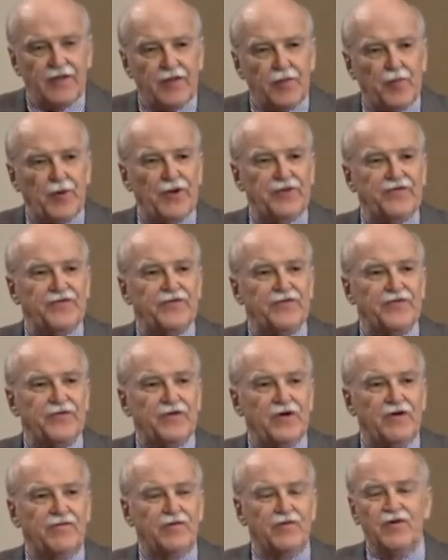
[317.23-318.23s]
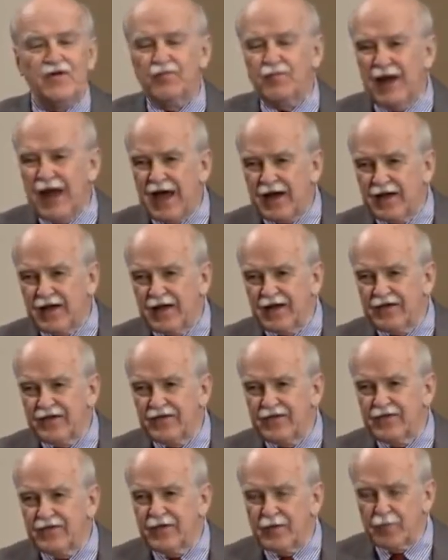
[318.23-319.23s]
the prisons are full of black
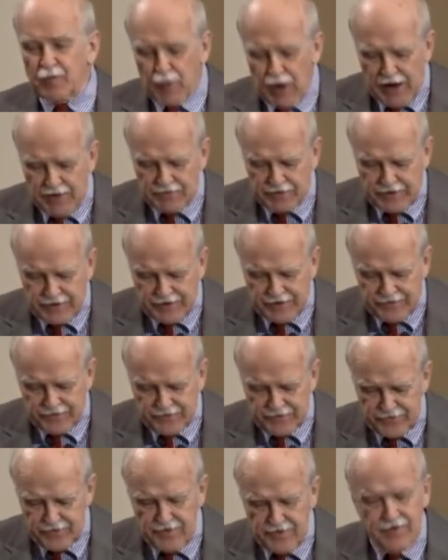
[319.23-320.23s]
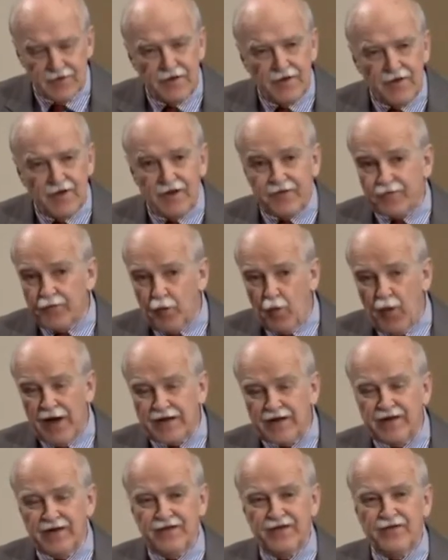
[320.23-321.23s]
kids and brown kids. As for
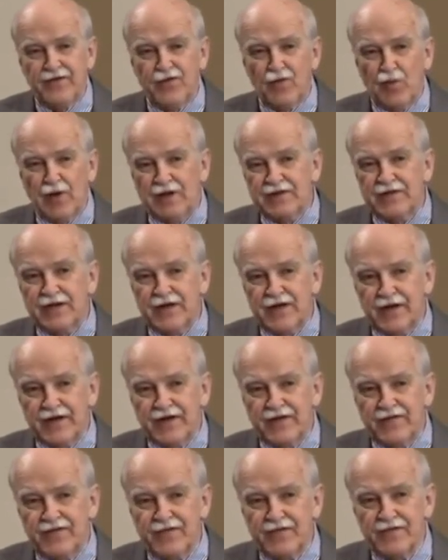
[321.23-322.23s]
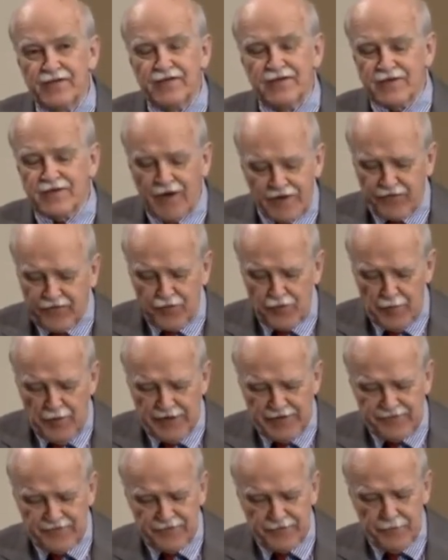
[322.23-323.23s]
white kids and wealthy kids, not so
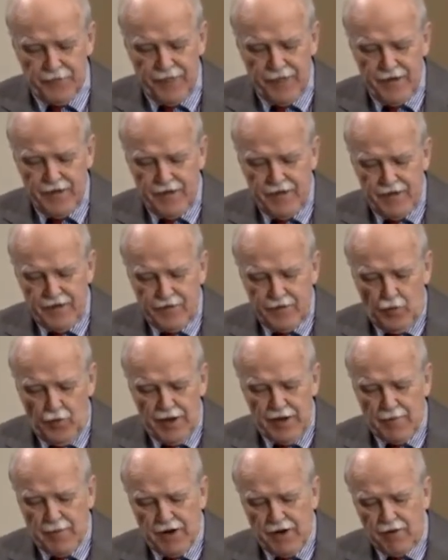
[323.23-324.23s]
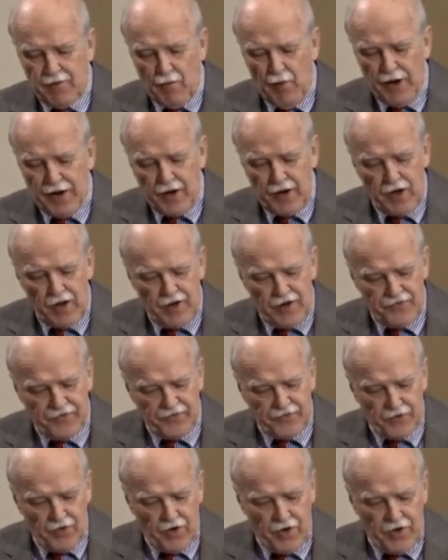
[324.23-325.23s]
much. The way marijuana
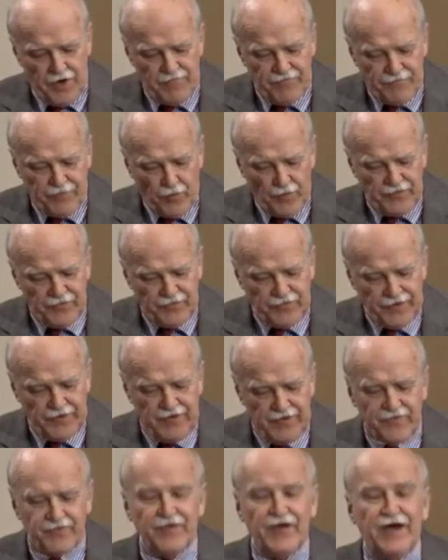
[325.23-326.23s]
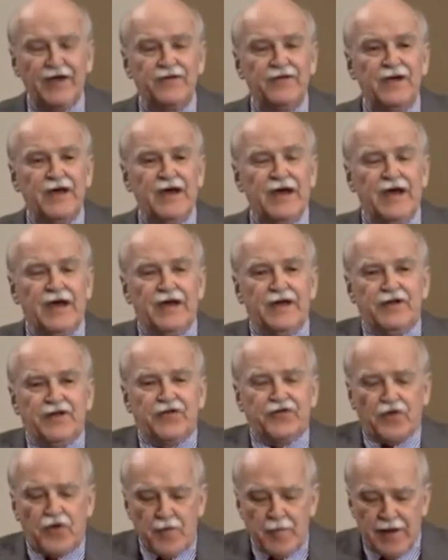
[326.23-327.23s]
laws are enforced, he said,
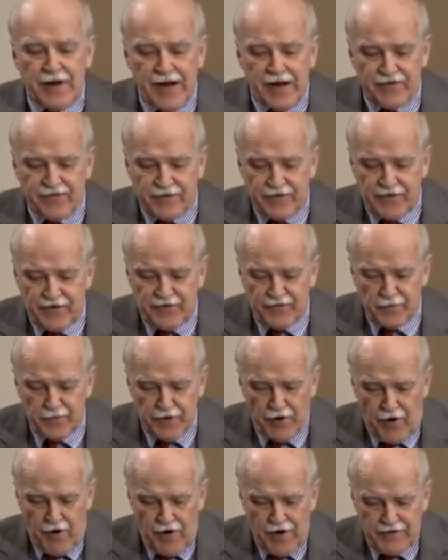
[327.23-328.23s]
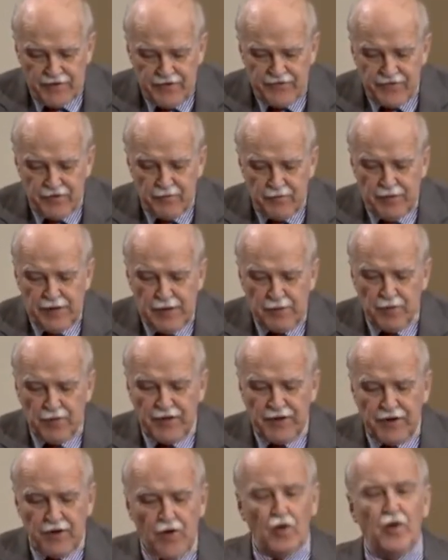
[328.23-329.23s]
discriminates against minorities and
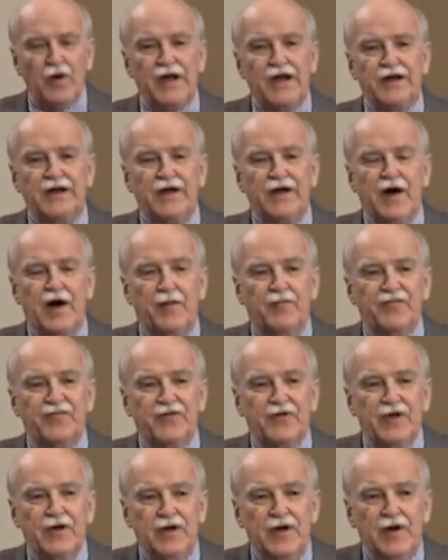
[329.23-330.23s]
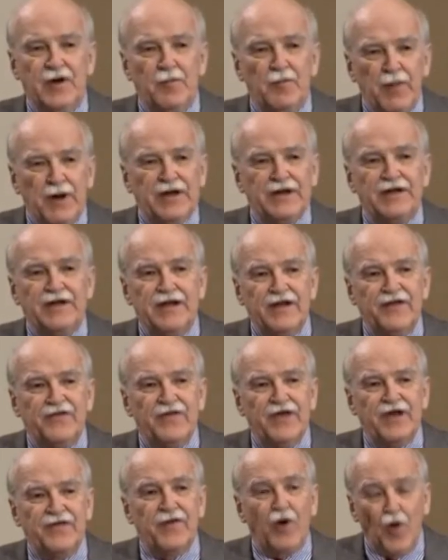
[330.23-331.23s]
people at lower incomes. But, he
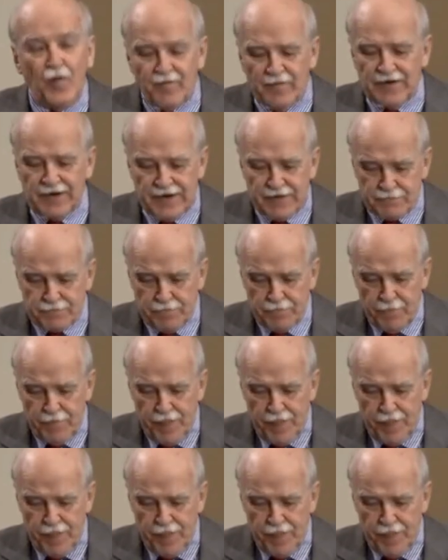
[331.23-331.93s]
says, hopefully,